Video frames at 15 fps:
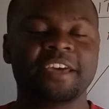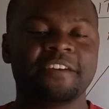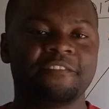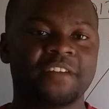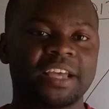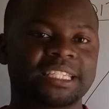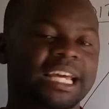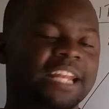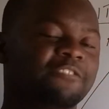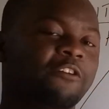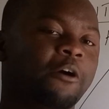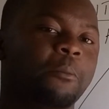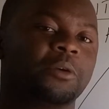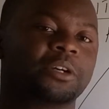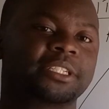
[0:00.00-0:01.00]
First and
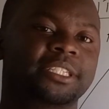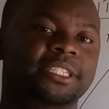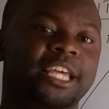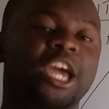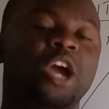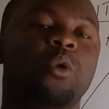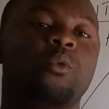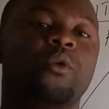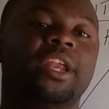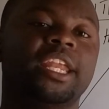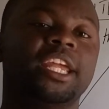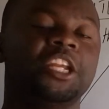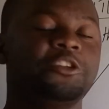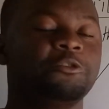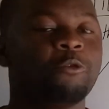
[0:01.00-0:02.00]
foremost, we
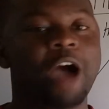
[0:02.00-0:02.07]
need to